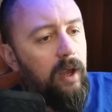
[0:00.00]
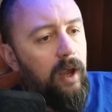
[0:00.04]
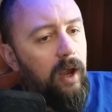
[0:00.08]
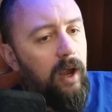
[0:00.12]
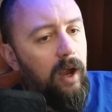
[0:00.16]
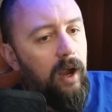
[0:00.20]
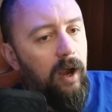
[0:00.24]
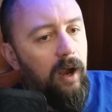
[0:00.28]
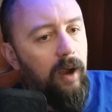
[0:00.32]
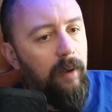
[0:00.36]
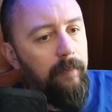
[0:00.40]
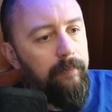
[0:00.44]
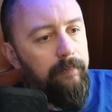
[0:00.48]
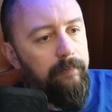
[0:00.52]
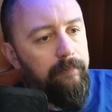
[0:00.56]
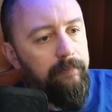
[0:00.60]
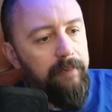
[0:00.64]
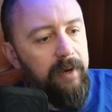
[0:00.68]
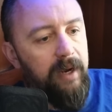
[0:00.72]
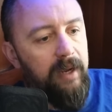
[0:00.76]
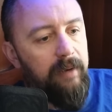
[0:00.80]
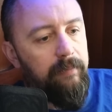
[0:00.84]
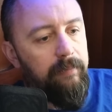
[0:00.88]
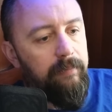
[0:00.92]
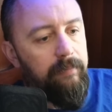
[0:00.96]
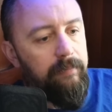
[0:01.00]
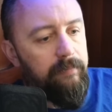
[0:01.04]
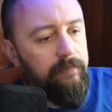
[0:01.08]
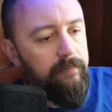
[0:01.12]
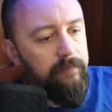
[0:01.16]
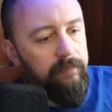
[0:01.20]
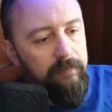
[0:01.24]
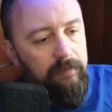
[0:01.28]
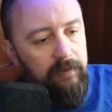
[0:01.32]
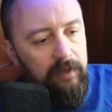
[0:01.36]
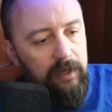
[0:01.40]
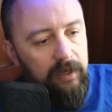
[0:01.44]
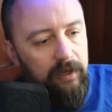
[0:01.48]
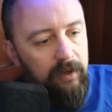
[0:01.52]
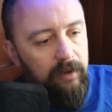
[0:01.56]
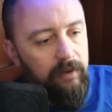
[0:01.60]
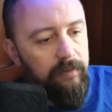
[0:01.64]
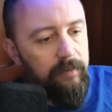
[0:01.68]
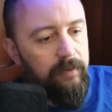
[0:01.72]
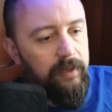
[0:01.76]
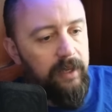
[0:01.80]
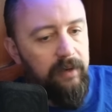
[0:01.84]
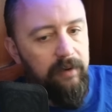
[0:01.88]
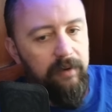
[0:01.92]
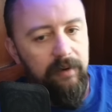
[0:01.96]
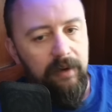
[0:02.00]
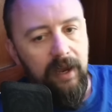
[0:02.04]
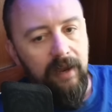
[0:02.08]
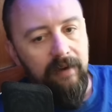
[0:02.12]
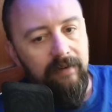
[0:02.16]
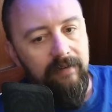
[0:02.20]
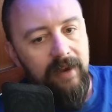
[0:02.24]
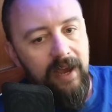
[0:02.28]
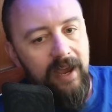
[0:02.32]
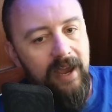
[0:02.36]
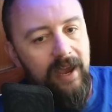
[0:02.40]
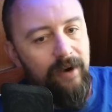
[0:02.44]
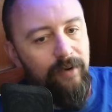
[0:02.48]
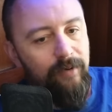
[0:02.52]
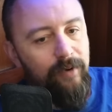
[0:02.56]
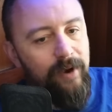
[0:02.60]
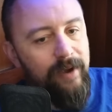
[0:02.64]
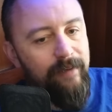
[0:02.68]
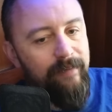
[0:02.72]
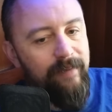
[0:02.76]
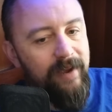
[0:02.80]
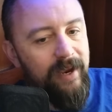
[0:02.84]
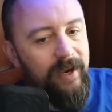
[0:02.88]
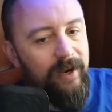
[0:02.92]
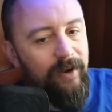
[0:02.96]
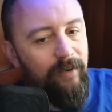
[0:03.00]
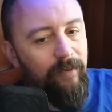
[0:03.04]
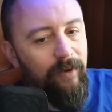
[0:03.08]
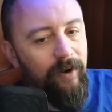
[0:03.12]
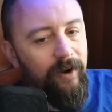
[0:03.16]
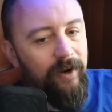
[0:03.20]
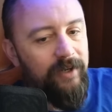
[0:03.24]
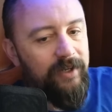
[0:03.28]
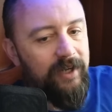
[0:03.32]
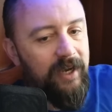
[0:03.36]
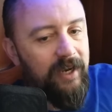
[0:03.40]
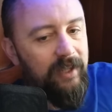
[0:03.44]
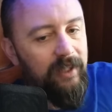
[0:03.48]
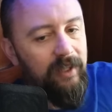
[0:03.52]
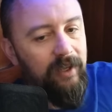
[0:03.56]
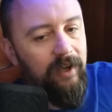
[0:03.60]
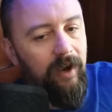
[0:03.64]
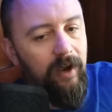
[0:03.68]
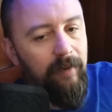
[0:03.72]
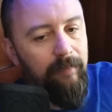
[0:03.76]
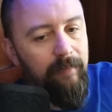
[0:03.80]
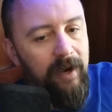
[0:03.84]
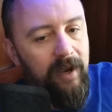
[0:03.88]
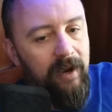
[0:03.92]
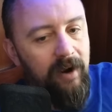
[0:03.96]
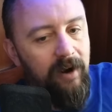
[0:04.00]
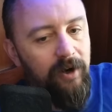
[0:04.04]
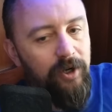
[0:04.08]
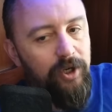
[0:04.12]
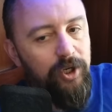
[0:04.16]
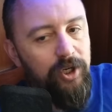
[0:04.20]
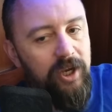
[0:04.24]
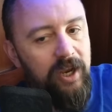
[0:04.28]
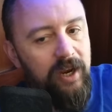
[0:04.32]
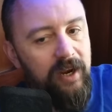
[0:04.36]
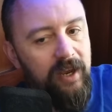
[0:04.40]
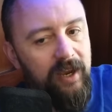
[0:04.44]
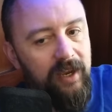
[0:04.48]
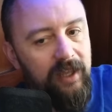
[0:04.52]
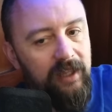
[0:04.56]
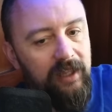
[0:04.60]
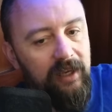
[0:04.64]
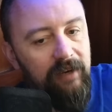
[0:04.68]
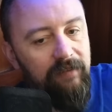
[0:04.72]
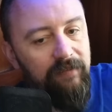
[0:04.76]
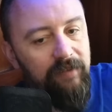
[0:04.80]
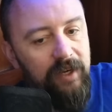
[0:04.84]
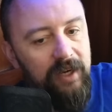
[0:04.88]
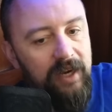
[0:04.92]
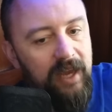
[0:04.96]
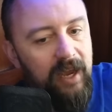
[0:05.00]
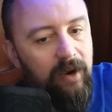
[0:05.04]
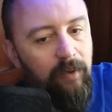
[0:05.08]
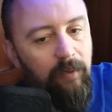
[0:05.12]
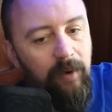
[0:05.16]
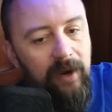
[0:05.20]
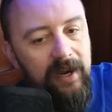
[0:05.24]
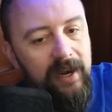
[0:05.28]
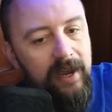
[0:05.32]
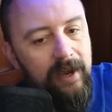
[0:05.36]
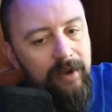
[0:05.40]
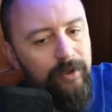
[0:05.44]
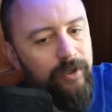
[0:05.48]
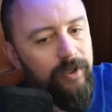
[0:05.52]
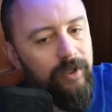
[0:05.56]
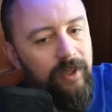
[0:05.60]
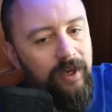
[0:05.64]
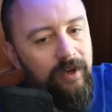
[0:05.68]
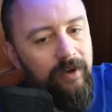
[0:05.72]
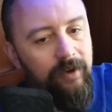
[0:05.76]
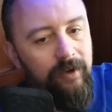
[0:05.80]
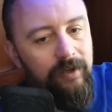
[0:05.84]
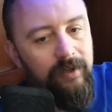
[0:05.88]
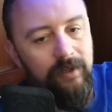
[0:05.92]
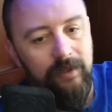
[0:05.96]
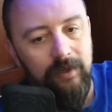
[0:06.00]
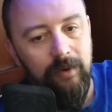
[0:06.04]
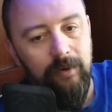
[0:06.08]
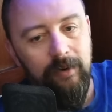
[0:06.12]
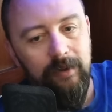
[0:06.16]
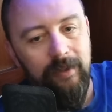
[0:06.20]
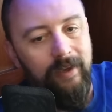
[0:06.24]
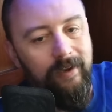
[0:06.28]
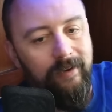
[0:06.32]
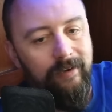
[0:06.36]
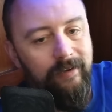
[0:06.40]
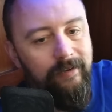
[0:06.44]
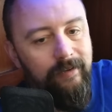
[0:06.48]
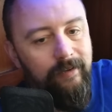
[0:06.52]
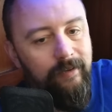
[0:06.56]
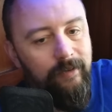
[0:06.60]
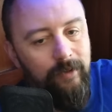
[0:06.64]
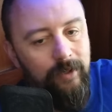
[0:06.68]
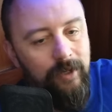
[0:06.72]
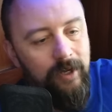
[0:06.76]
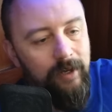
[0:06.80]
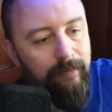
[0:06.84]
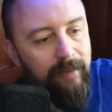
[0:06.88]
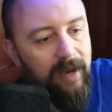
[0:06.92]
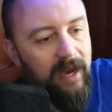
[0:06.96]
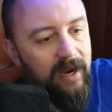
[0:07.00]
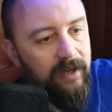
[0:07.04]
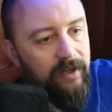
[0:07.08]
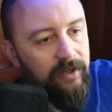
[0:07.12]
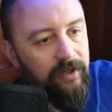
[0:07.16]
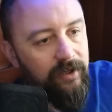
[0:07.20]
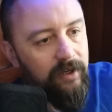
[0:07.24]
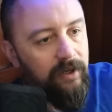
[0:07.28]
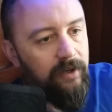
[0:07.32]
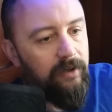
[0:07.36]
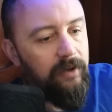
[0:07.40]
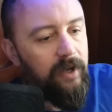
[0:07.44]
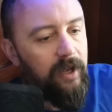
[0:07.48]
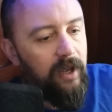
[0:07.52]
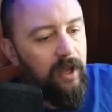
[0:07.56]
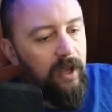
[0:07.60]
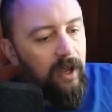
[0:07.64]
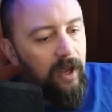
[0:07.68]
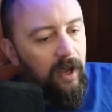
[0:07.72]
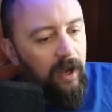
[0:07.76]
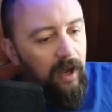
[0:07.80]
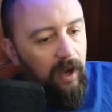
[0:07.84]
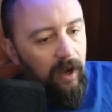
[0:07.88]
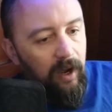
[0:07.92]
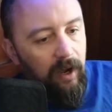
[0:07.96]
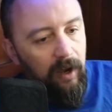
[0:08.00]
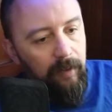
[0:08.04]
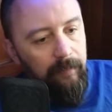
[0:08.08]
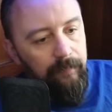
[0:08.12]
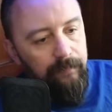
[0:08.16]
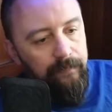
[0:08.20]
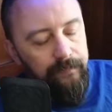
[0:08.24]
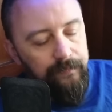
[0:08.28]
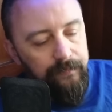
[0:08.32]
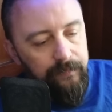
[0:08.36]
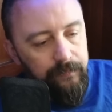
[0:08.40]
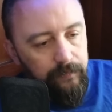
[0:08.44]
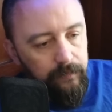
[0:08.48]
Um, but you know, I, I, had a way of making it work because I could on my RGN I could leave the neck way down, so they couldn't tow it. They couldn't do shit about it. So, um,